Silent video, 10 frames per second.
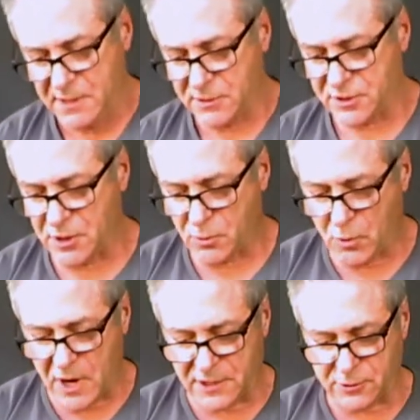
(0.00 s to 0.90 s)
There's no
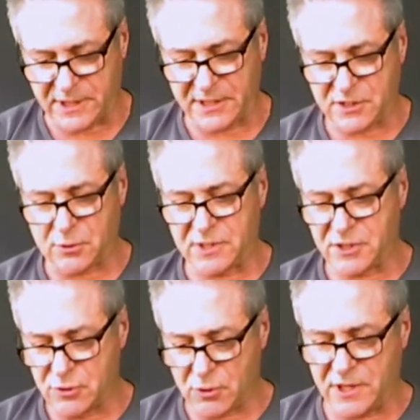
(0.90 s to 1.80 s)
water in it, so it's
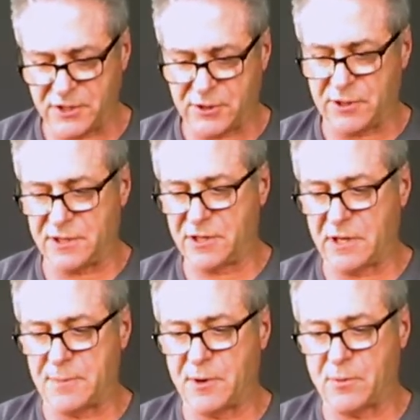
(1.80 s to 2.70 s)
noisier until
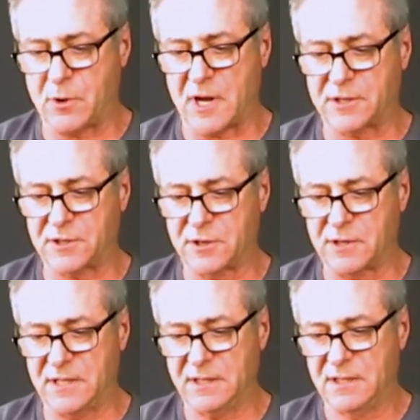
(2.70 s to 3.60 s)
I put water to
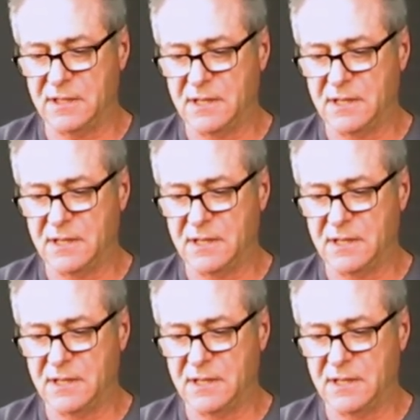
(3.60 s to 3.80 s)
it.